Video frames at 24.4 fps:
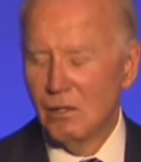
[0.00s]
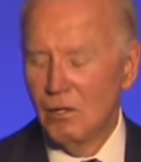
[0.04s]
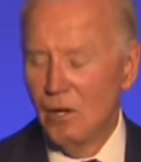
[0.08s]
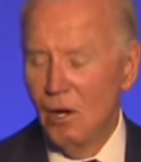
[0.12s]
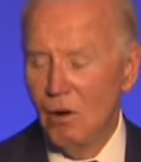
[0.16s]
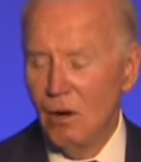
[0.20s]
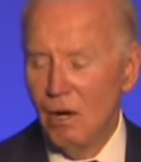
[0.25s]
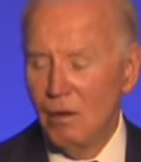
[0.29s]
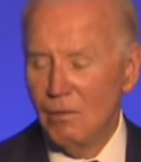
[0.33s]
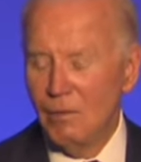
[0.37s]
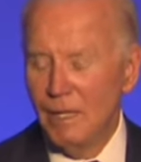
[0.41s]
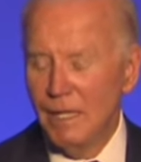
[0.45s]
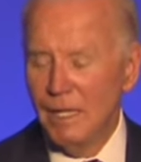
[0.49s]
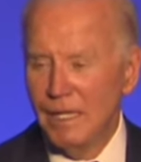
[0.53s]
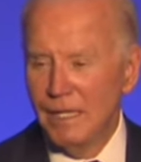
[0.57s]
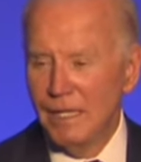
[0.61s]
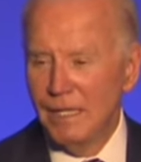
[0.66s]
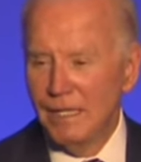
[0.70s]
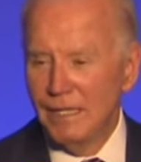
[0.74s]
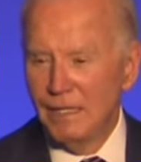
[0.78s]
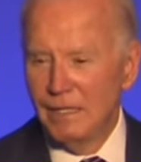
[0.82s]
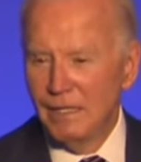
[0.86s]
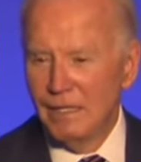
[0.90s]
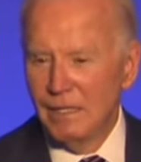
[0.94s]
No, I mean
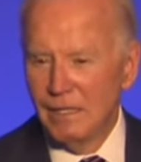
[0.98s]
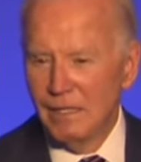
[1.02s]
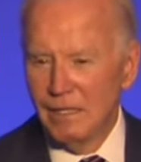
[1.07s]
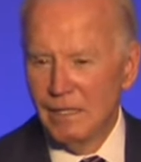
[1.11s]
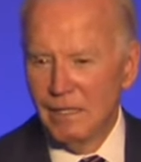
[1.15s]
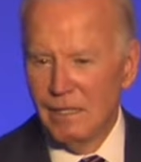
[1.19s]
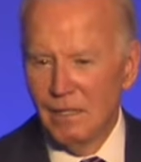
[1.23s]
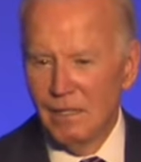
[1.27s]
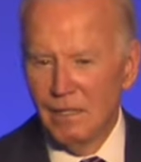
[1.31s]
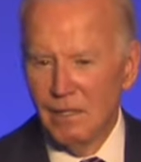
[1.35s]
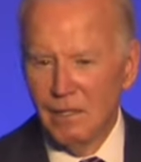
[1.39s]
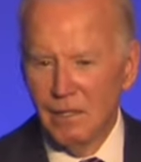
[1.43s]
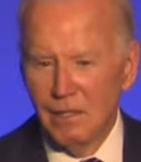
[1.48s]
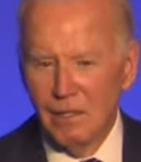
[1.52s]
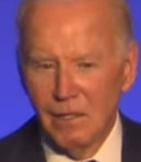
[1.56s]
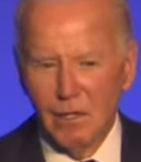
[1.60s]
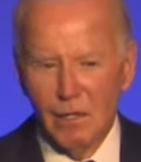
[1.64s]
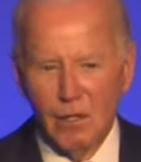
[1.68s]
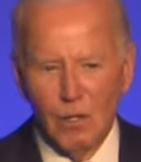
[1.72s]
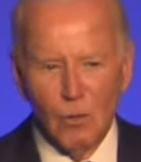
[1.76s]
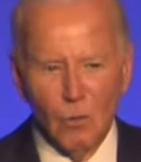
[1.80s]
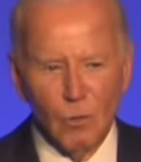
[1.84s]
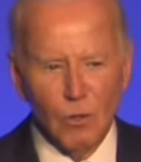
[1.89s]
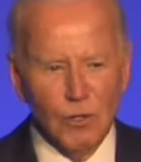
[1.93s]
it.
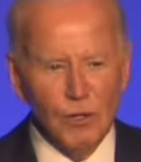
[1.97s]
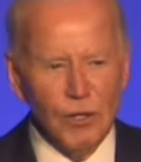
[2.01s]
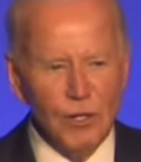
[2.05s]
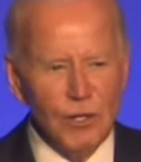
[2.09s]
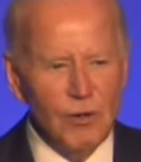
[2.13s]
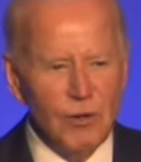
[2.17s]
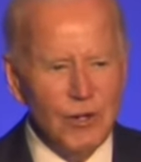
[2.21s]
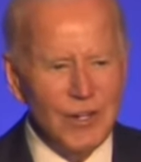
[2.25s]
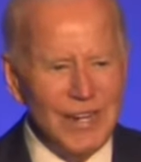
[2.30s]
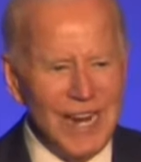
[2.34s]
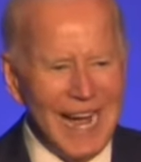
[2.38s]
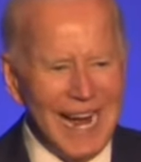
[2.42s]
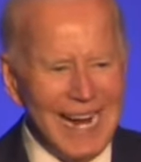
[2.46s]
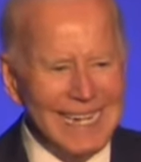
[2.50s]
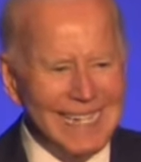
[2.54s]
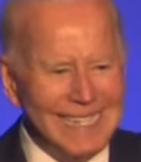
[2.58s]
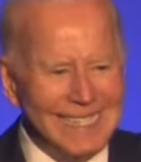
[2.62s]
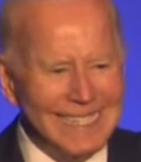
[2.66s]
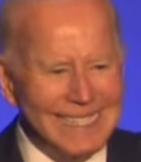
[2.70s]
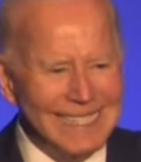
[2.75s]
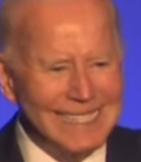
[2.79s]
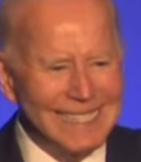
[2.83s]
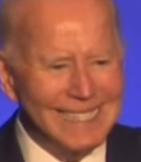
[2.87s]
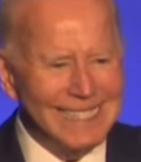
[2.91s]
We're the
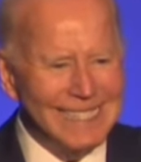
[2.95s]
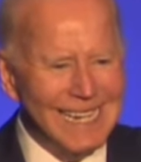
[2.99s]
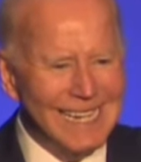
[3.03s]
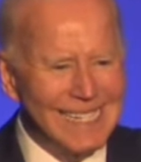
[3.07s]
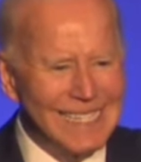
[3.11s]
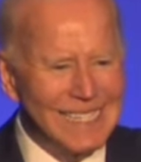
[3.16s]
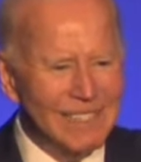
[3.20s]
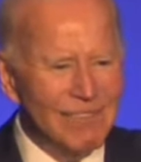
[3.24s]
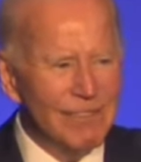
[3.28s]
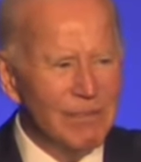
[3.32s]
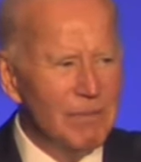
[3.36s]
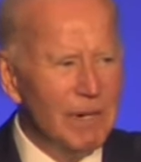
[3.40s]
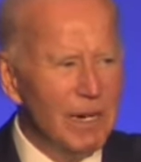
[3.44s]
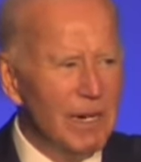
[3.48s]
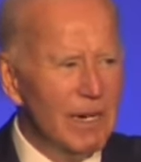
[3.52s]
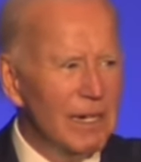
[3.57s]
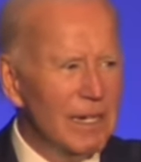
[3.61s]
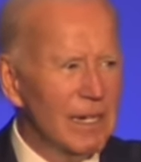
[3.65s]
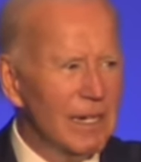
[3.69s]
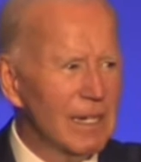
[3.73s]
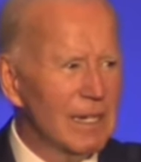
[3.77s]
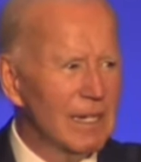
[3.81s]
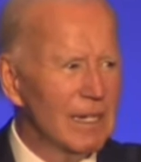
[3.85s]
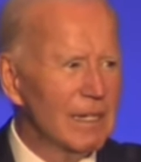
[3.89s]
United States of
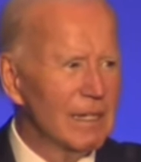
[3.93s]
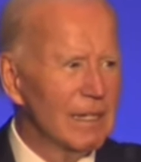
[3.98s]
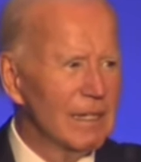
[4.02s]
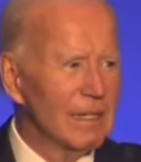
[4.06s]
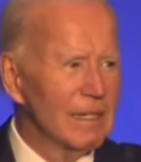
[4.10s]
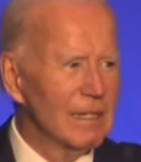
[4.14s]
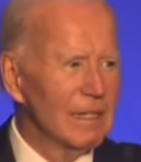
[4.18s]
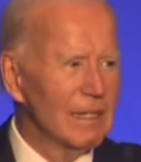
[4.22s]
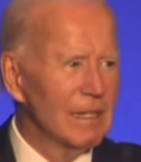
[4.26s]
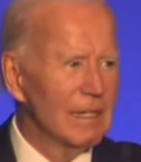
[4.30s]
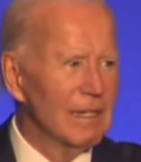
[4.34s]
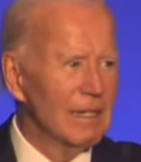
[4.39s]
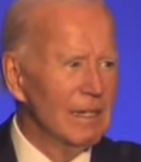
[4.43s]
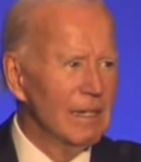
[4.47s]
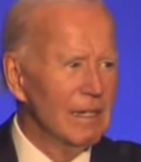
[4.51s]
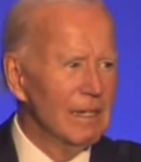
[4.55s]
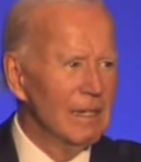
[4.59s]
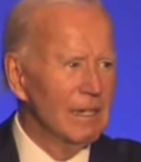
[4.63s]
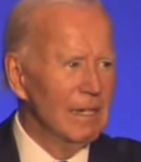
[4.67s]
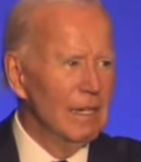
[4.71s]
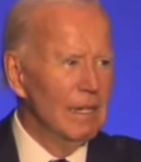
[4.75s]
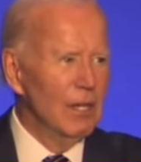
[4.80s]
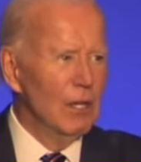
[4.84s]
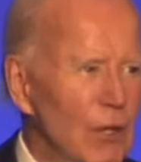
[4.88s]
America.
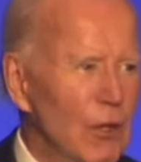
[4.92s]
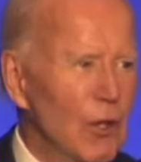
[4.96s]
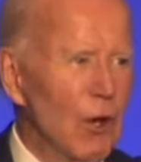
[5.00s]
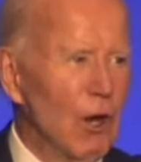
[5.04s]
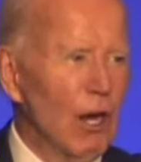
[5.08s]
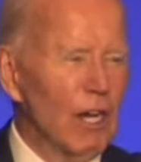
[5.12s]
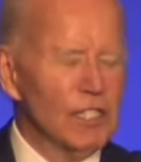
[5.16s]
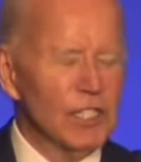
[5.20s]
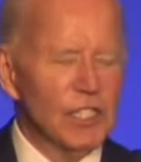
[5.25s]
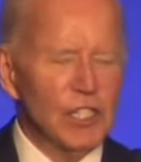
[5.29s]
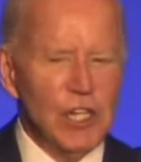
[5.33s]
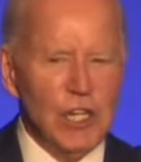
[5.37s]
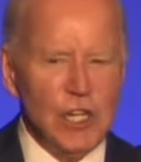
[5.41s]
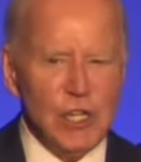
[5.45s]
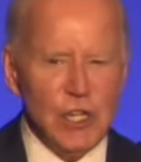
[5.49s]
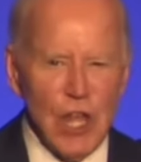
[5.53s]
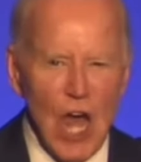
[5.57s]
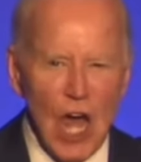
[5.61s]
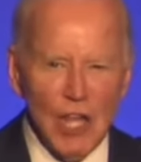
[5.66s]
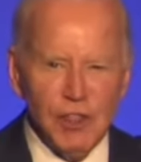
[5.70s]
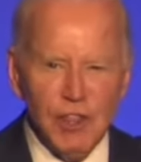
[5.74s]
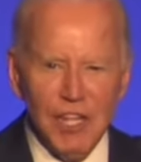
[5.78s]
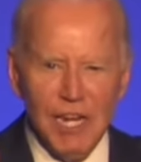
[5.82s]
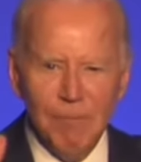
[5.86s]
There is
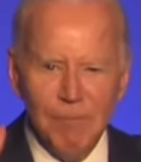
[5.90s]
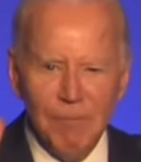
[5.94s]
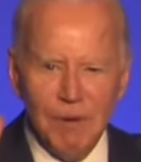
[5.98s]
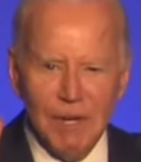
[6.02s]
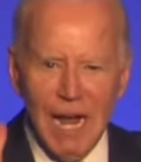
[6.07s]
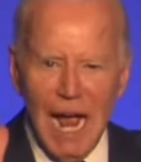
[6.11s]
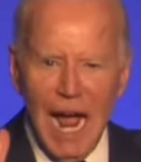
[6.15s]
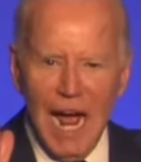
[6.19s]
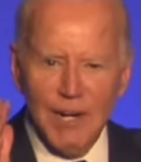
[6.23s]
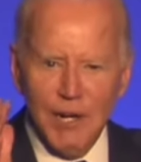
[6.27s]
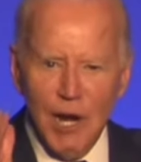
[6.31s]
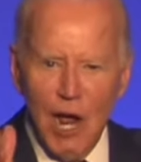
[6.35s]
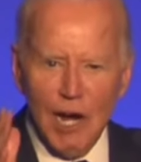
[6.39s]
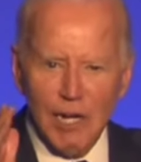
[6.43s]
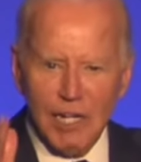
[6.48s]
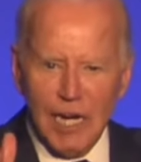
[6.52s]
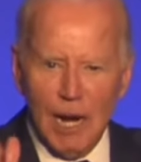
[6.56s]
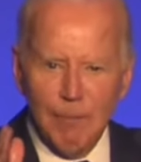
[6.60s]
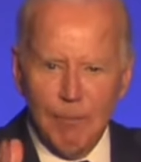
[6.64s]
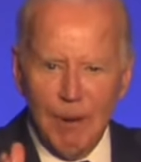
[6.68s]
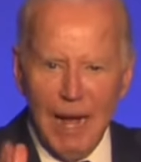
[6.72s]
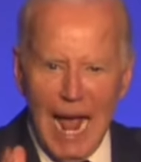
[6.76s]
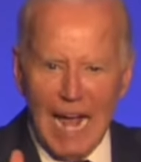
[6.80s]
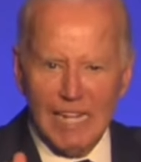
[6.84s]
nothing beyond our
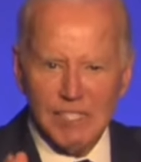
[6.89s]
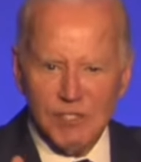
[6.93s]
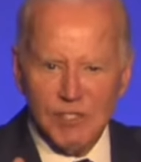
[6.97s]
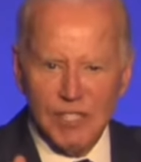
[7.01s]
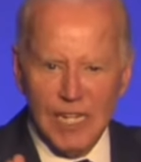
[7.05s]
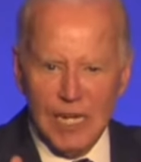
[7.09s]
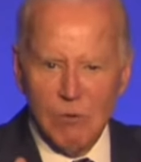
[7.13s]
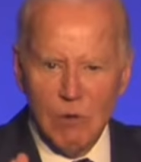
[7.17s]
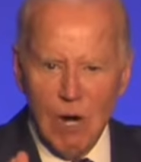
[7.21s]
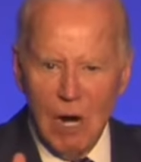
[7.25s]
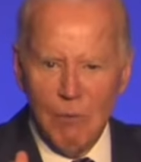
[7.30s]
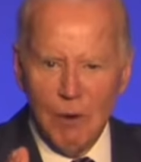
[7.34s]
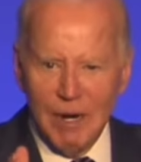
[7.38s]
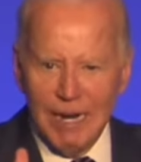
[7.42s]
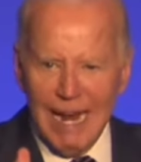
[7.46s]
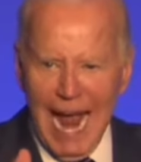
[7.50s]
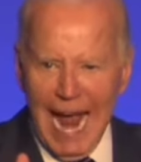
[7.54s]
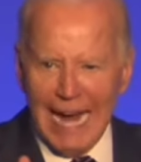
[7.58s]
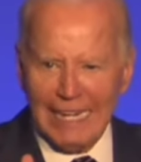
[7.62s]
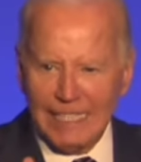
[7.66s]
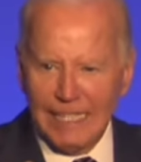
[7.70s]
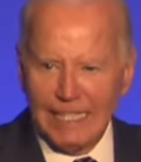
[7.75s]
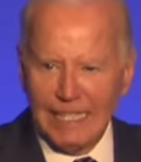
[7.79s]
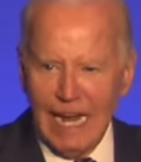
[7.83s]
capacity when we
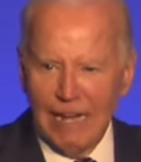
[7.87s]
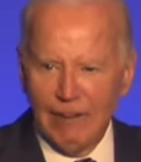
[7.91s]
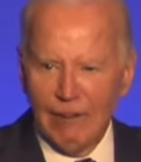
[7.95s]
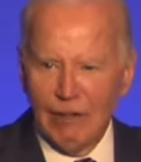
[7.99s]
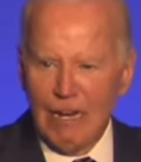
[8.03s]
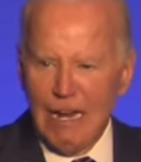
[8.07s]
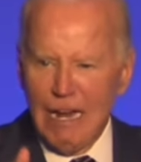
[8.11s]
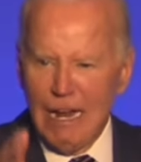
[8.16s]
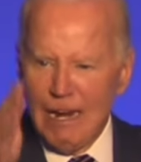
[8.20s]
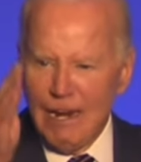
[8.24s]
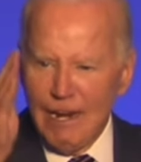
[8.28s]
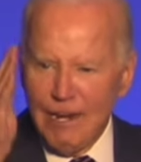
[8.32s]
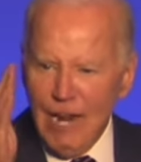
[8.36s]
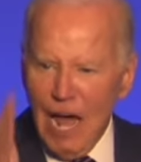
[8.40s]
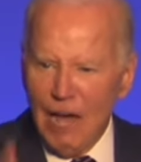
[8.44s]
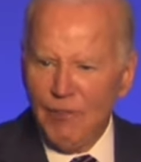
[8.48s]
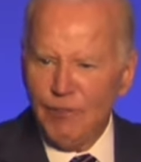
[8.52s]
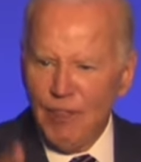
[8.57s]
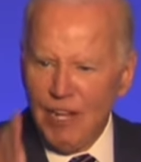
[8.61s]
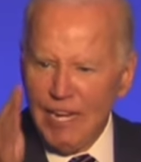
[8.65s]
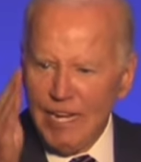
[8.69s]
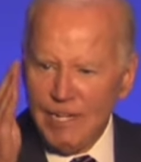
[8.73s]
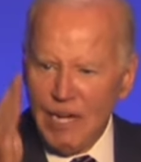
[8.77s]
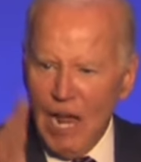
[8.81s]
act together.
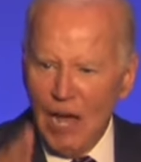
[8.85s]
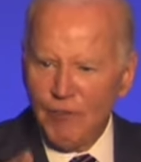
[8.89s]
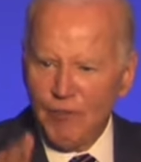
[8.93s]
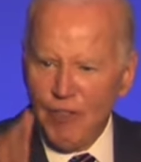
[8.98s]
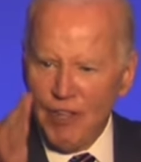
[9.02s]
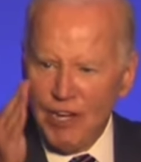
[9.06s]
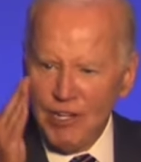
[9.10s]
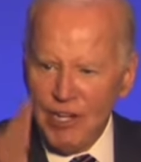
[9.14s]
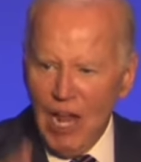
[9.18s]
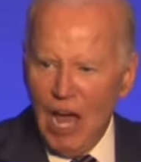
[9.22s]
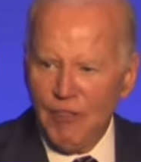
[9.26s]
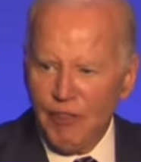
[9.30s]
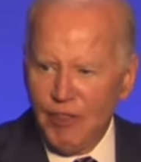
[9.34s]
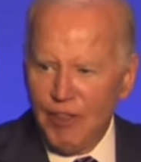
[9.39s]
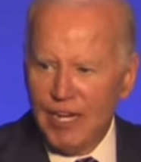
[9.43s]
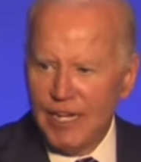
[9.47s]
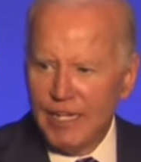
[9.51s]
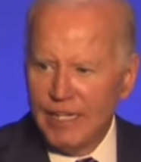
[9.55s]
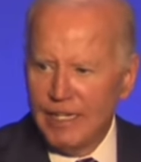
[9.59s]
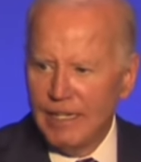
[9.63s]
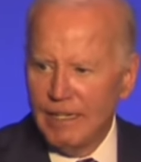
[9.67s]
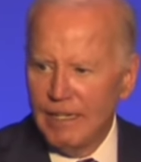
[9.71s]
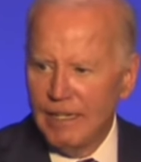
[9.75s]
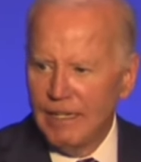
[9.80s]
Nothing, nothing, nothing.